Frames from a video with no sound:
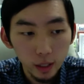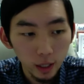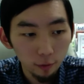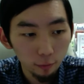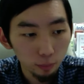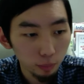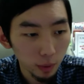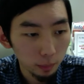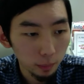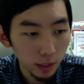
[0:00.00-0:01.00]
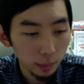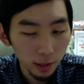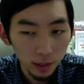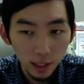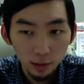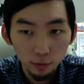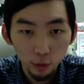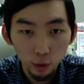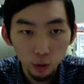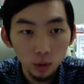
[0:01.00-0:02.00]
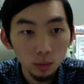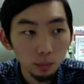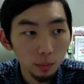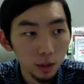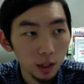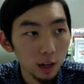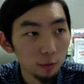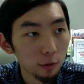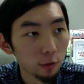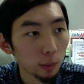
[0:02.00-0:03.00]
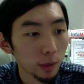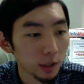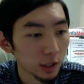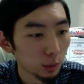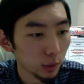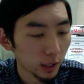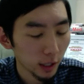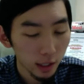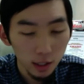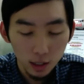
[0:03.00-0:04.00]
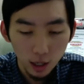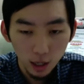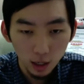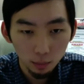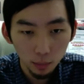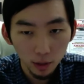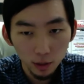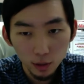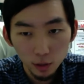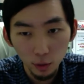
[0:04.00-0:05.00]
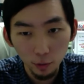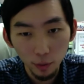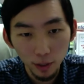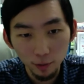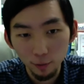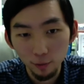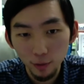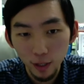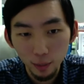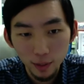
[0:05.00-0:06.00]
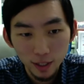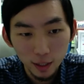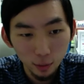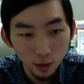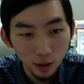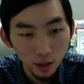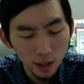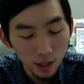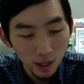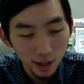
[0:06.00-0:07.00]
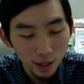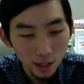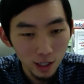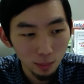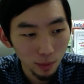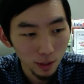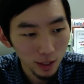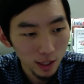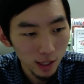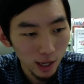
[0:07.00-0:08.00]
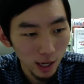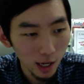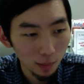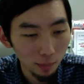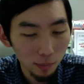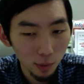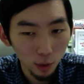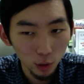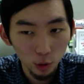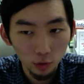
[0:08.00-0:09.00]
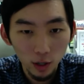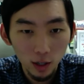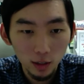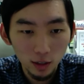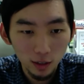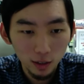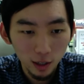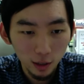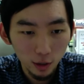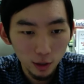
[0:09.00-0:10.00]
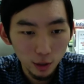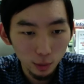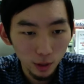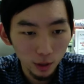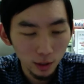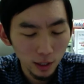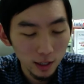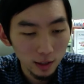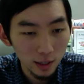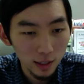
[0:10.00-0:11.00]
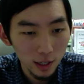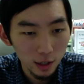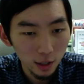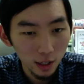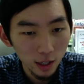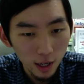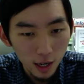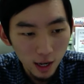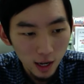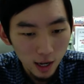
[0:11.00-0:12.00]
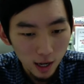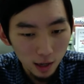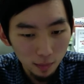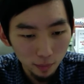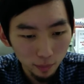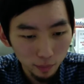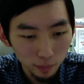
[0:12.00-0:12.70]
I've been a bit late for the live performance this week, I guess, because I've been very busy with shipments all over across the world, essentially. And